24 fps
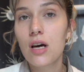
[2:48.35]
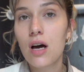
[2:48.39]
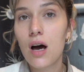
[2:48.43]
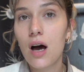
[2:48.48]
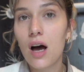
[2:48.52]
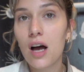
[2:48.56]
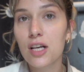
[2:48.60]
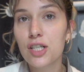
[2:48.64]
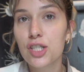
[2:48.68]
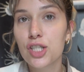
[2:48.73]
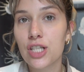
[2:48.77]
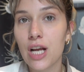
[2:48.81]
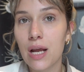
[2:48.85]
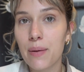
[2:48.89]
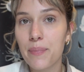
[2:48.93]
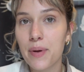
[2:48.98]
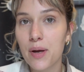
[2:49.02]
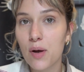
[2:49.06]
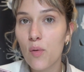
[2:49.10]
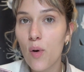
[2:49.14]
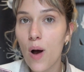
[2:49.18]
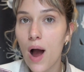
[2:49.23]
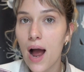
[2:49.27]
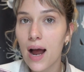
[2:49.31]
Ta
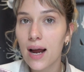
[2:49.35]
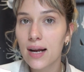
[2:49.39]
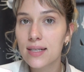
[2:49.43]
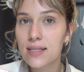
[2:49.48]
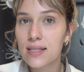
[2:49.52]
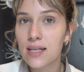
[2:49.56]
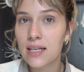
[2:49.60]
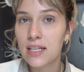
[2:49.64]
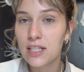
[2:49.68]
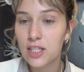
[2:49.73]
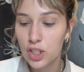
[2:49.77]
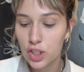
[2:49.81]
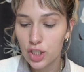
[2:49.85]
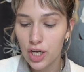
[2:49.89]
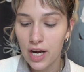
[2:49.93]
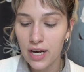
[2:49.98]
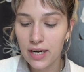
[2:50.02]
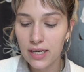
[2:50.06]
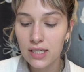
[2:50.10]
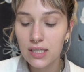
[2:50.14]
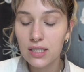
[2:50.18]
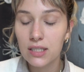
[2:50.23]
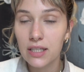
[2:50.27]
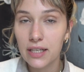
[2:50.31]
Shaping Wax in
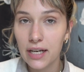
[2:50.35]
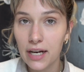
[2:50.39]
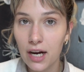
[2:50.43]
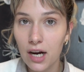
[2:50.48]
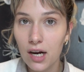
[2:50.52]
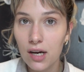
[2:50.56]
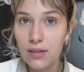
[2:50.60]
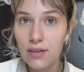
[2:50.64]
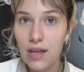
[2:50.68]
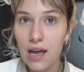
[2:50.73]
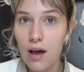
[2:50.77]
shade Clear.